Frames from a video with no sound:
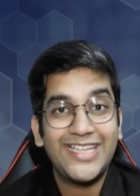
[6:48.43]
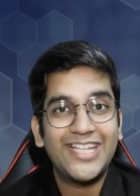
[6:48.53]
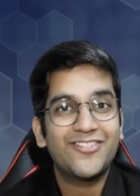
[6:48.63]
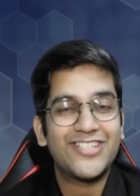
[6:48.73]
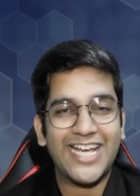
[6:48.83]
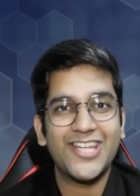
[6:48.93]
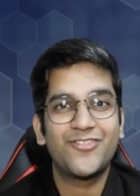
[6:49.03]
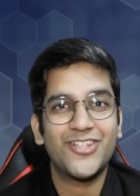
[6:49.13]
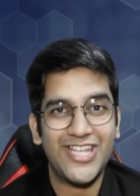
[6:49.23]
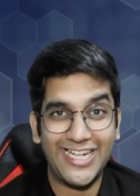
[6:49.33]
They have
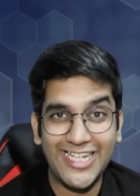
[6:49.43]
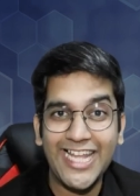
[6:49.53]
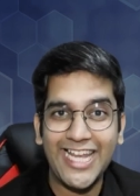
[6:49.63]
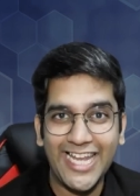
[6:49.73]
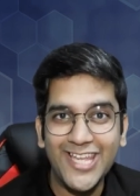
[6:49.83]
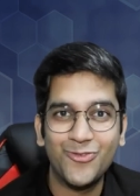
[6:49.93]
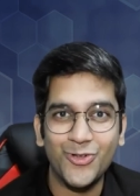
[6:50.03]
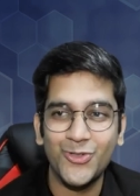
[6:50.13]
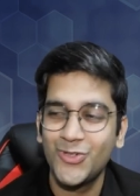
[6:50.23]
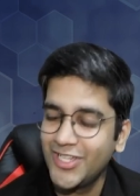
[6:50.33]
sacrificed their entire life
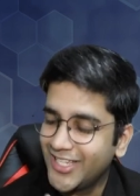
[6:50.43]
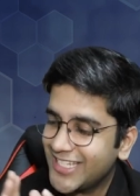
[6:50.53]
for you.